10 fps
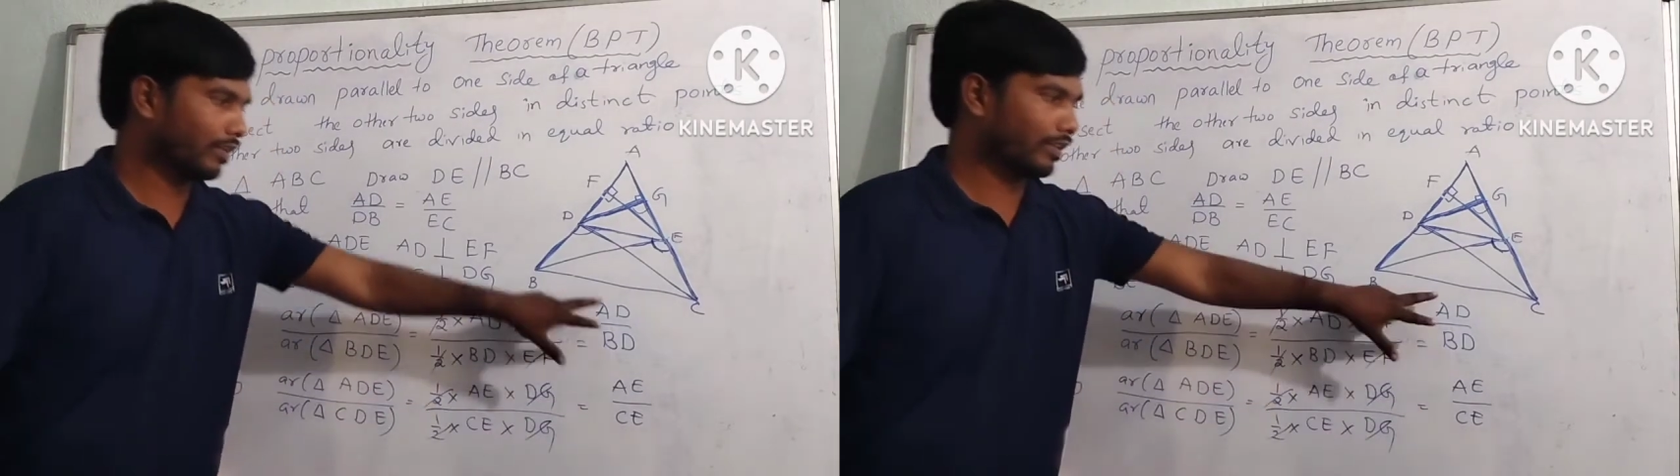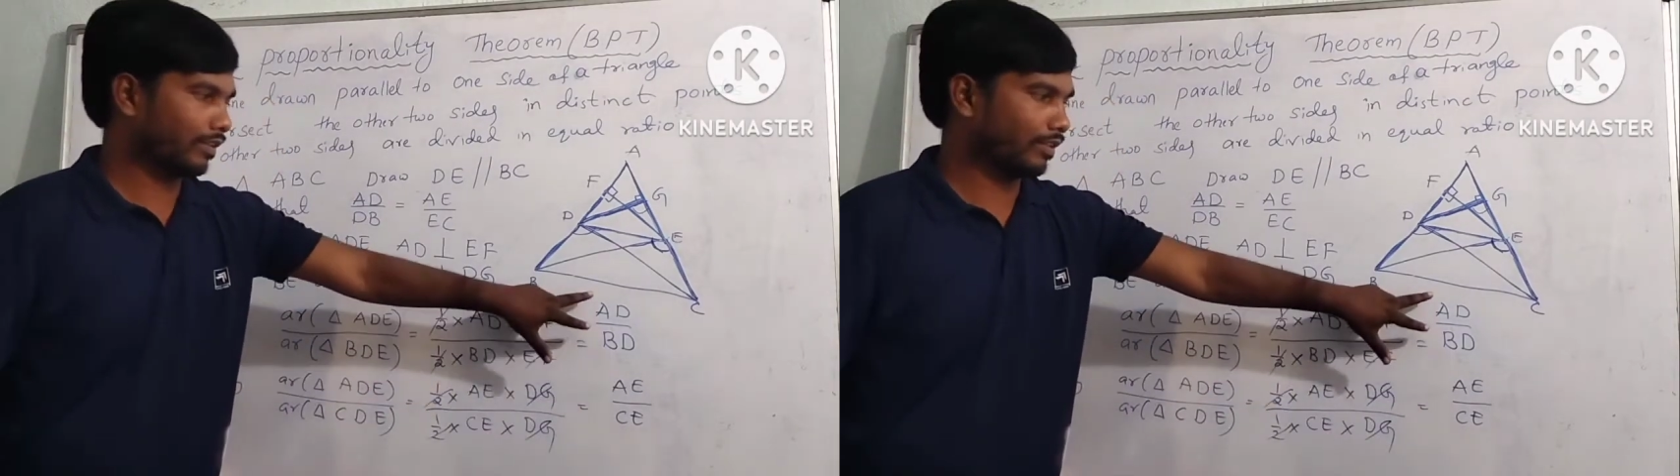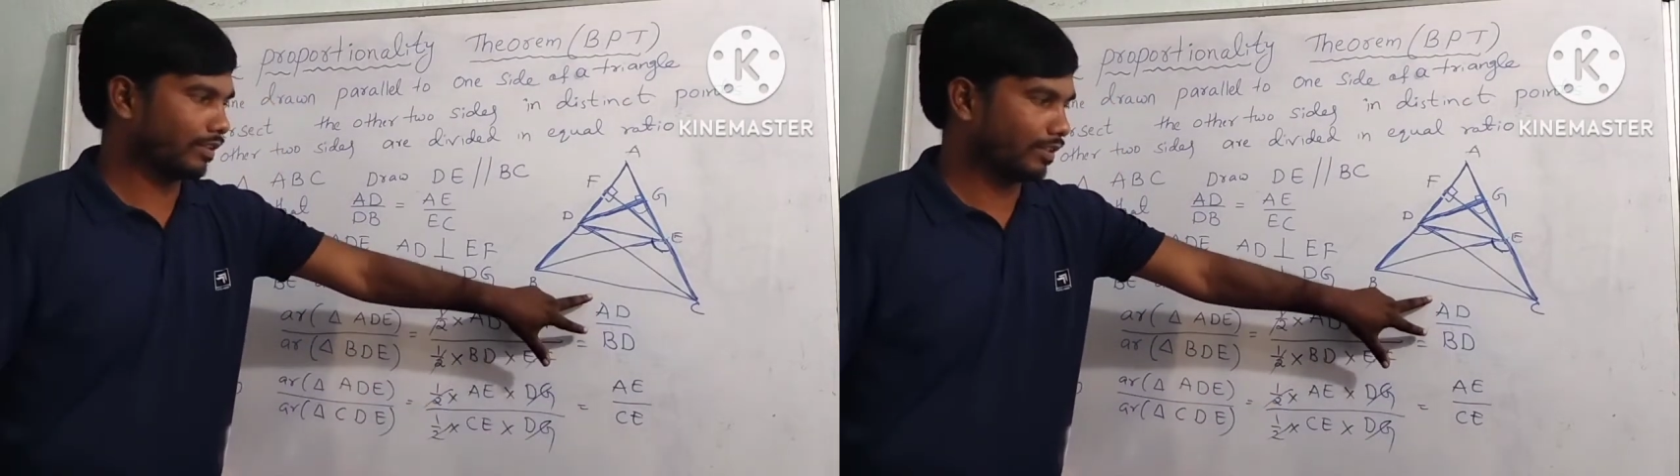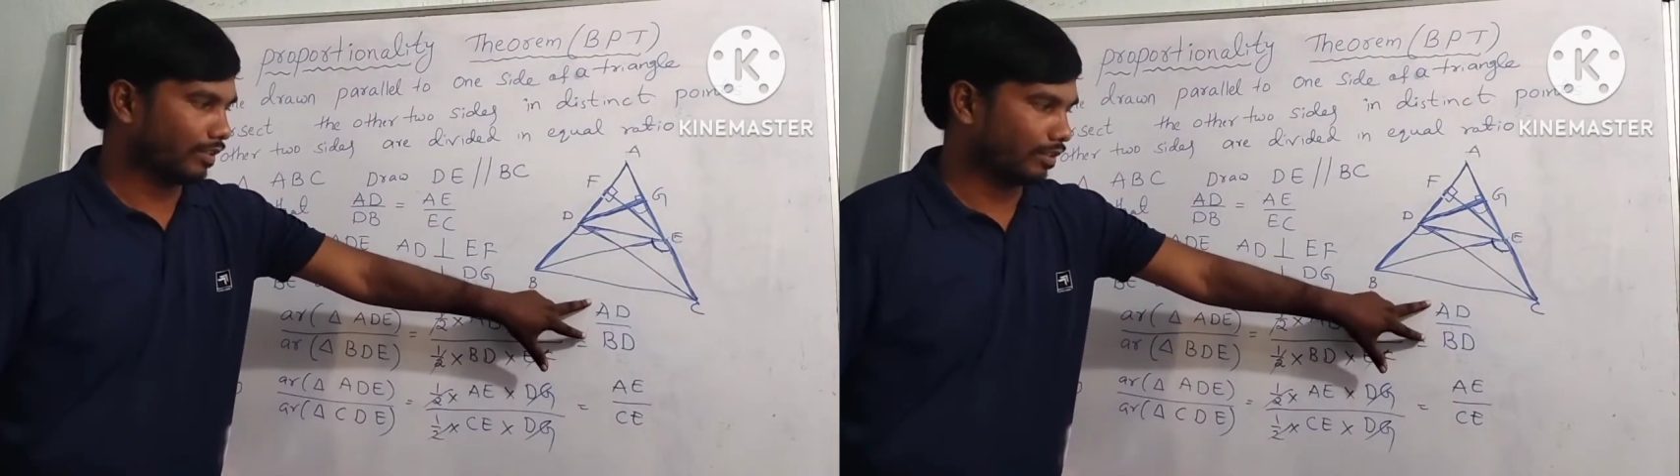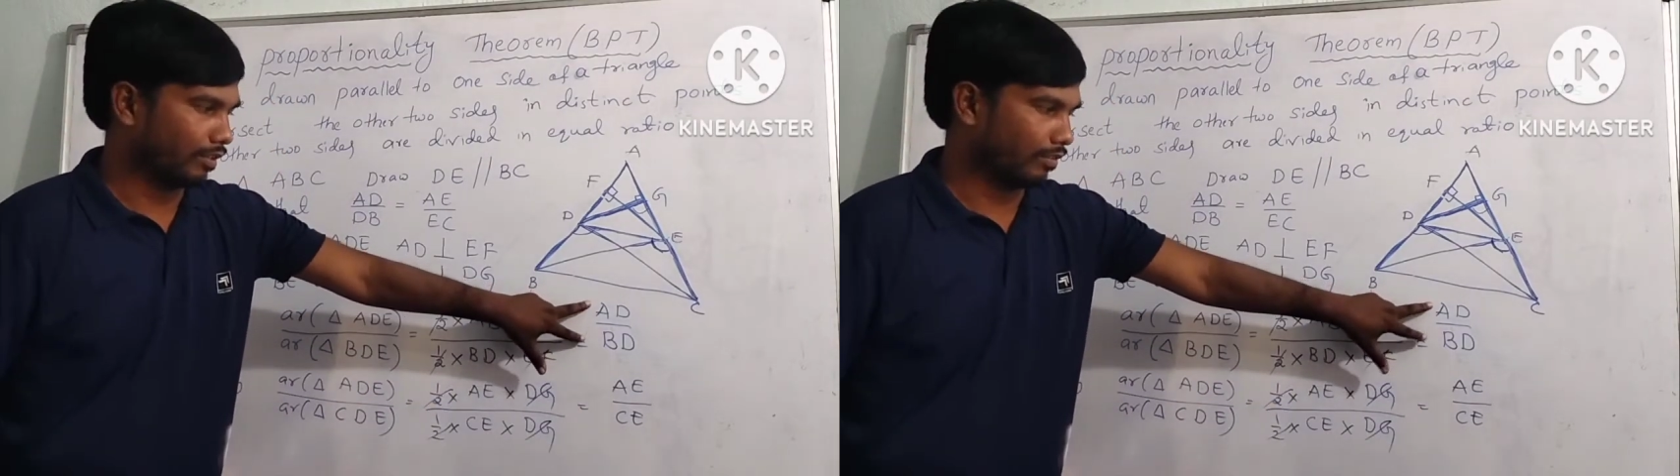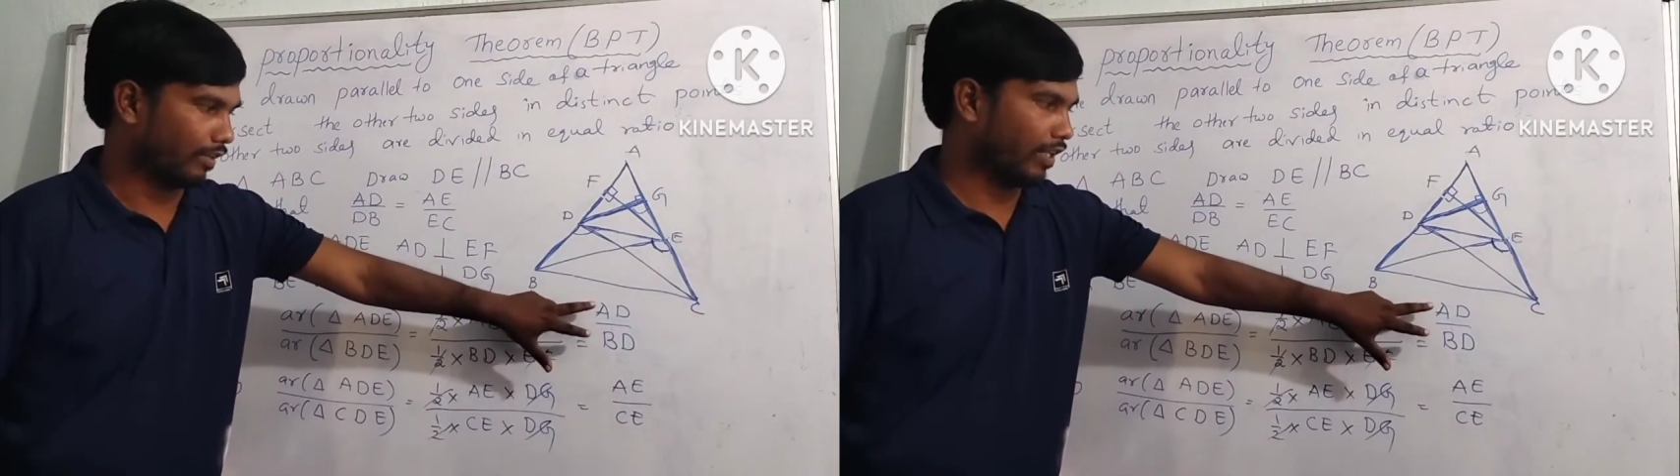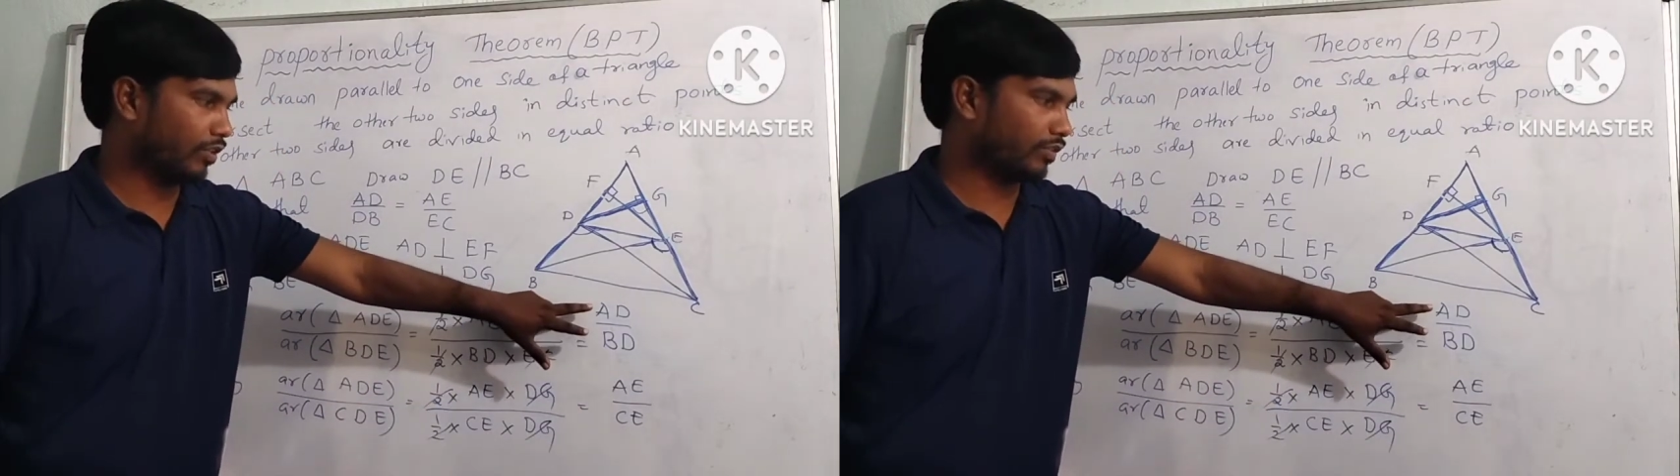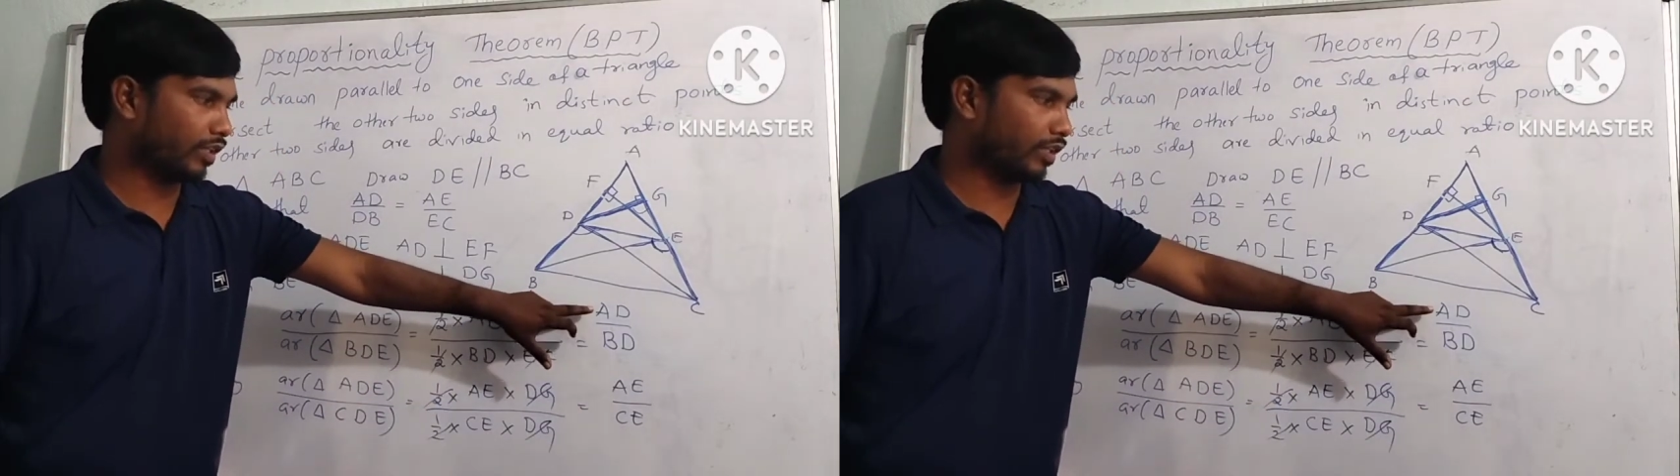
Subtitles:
values we got. AB